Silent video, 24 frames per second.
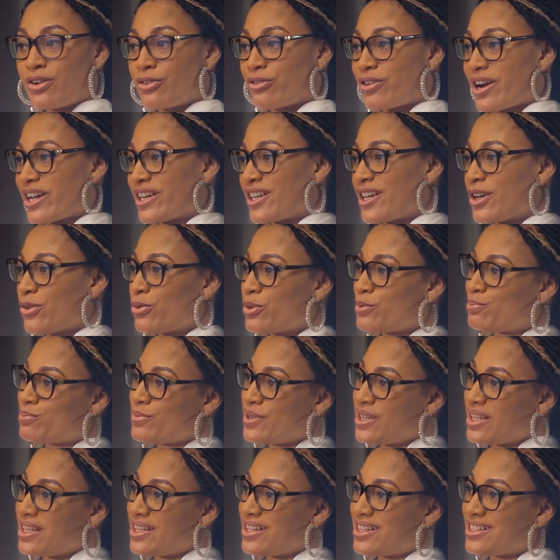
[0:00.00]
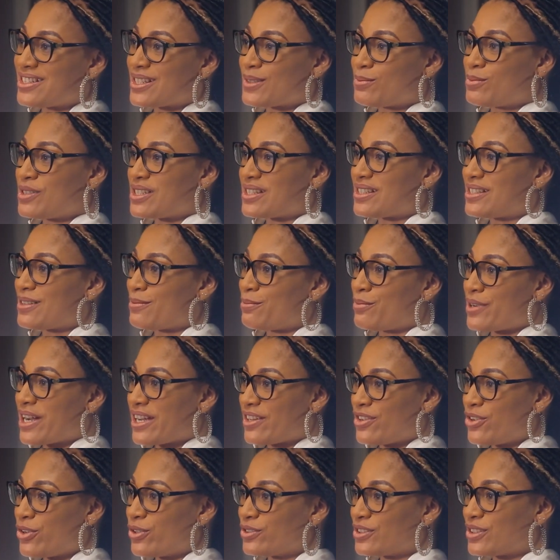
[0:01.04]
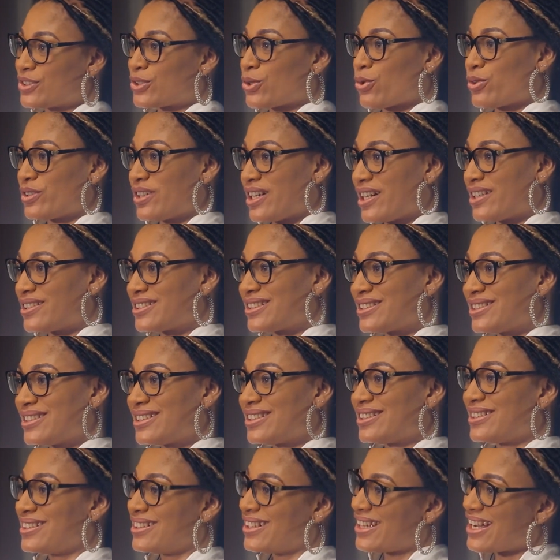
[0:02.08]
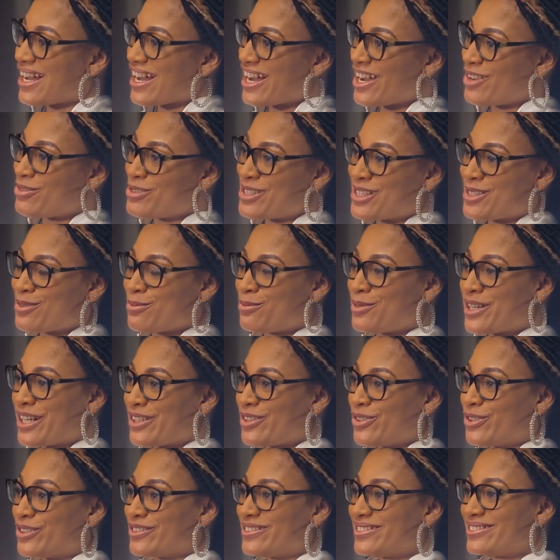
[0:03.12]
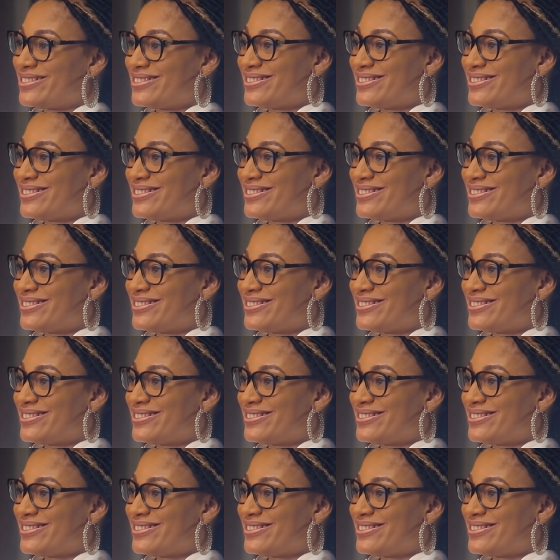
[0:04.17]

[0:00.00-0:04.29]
Right here with me is Mr. Banyong Donald. Hi, Mr. Banyong.